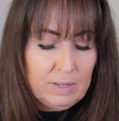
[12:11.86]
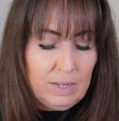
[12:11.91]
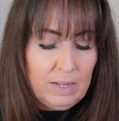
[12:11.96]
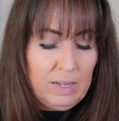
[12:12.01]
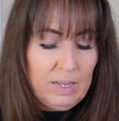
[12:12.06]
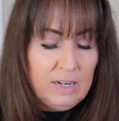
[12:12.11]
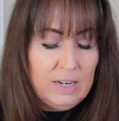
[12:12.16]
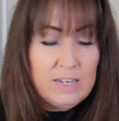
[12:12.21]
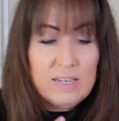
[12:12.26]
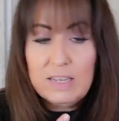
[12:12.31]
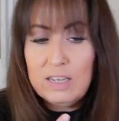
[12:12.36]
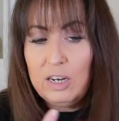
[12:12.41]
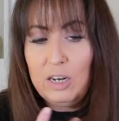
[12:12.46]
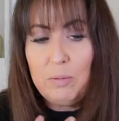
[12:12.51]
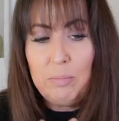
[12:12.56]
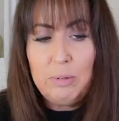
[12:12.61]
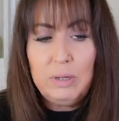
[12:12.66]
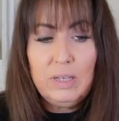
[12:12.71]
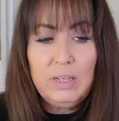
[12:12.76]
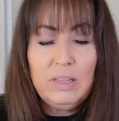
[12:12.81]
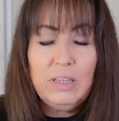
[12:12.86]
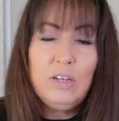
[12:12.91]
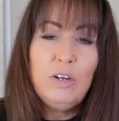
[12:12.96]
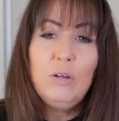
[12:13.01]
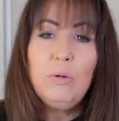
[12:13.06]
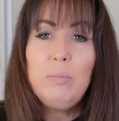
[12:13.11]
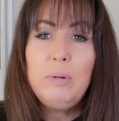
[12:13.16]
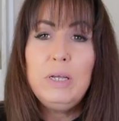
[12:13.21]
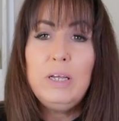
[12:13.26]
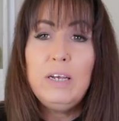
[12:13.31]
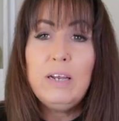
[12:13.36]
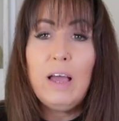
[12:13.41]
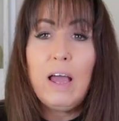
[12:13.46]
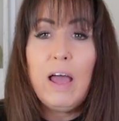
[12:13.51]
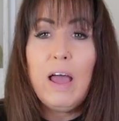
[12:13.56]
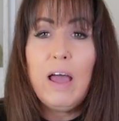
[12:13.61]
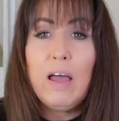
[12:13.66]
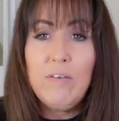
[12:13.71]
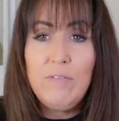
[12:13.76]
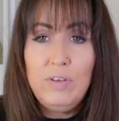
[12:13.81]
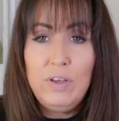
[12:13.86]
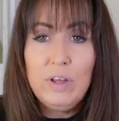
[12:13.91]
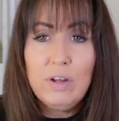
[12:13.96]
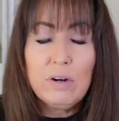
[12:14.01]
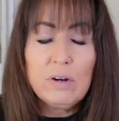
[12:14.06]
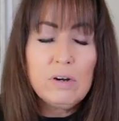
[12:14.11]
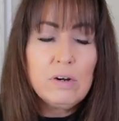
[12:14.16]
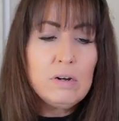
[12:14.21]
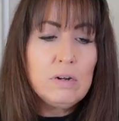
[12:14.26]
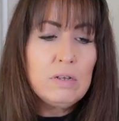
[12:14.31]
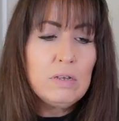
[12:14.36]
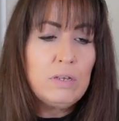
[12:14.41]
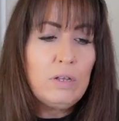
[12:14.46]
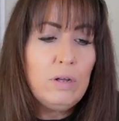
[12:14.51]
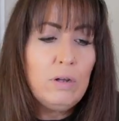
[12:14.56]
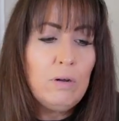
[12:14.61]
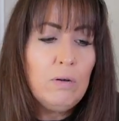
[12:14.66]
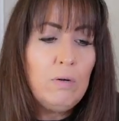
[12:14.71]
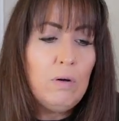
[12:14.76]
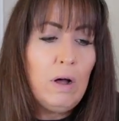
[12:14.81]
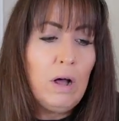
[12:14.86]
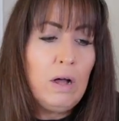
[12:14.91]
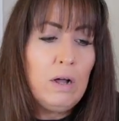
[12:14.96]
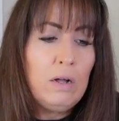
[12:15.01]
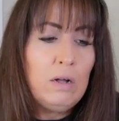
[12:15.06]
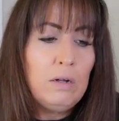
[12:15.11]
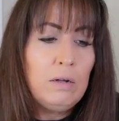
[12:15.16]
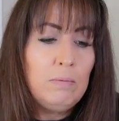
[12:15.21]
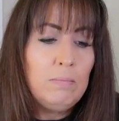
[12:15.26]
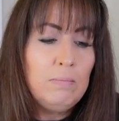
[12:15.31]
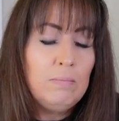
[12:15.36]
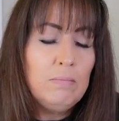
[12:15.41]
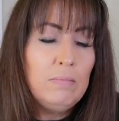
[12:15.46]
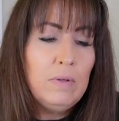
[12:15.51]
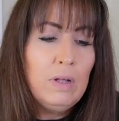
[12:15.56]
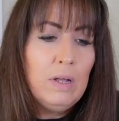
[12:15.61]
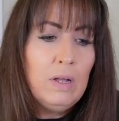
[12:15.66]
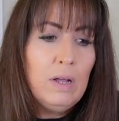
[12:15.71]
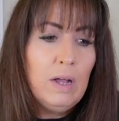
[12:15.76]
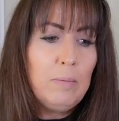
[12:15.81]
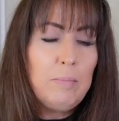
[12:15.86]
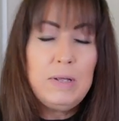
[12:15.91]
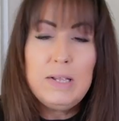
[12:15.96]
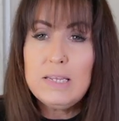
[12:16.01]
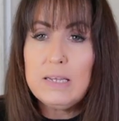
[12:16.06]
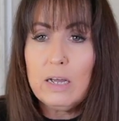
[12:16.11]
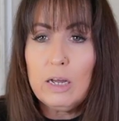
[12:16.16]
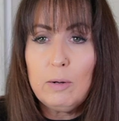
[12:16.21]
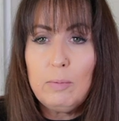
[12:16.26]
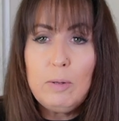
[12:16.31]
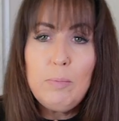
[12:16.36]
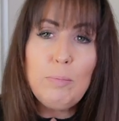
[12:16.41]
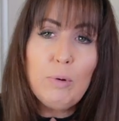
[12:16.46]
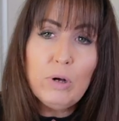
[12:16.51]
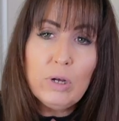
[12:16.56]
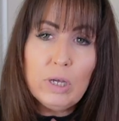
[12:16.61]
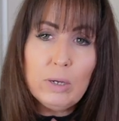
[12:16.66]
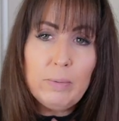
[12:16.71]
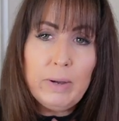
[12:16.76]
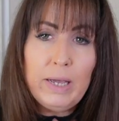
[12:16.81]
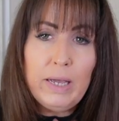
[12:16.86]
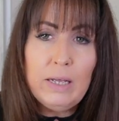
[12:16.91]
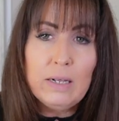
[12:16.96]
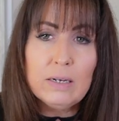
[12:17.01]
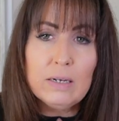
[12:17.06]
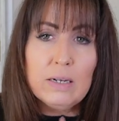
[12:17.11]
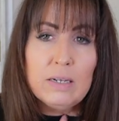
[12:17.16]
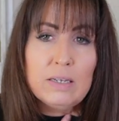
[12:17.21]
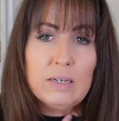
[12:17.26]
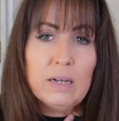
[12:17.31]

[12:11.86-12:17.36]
It is gonna be a little bit heavier, so I mean, it's not gonna be bulky weight.